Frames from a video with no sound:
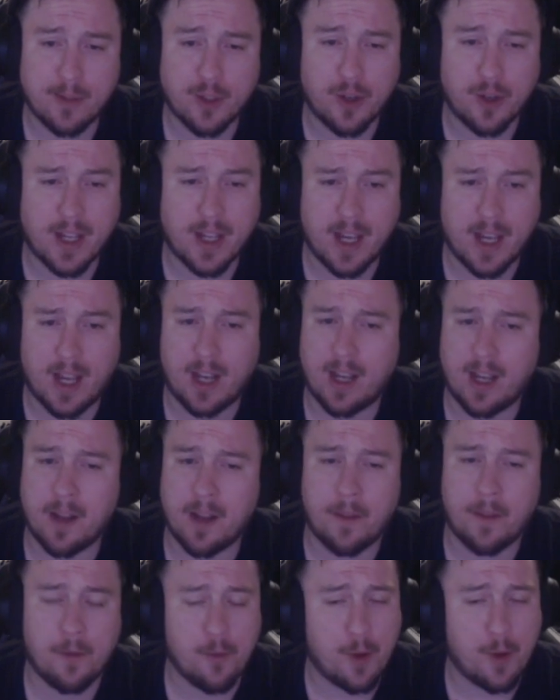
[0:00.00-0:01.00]
You're going to get a lot
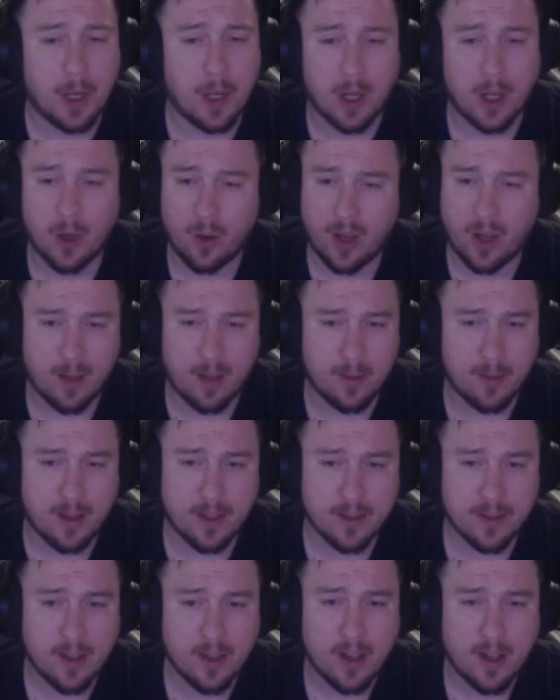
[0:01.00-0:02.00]
of 3 and 0
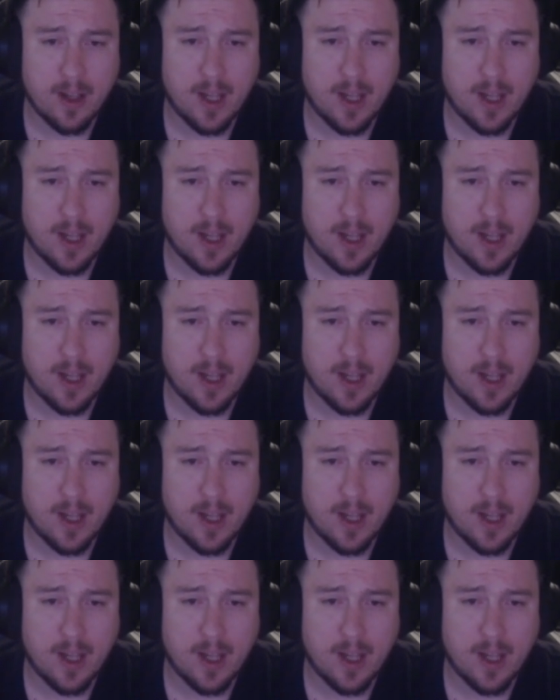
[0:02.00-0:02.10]
lobbies.